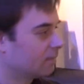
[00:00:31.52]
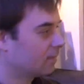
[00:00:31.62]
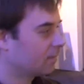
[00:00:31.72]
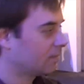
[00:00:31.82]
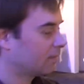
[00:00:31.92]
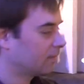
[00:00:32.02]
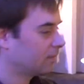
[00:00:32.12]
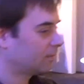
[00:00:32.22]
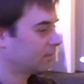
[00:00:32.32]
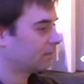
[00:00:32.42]

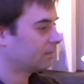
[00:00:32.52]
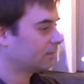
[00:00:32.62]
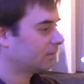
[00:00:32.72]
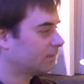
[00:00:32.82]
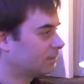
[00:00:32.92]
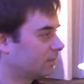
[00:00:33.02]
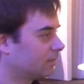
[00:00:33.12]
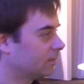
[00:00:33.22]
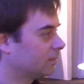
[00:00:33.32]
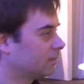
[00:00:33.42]

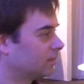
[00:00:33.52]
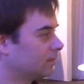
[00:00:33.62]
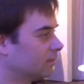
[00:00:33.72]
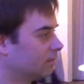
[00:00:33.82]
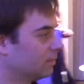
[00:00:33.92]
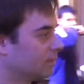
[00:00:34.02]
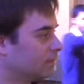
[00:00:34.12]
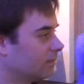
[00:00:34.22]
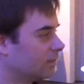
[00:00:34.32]
(not speaking)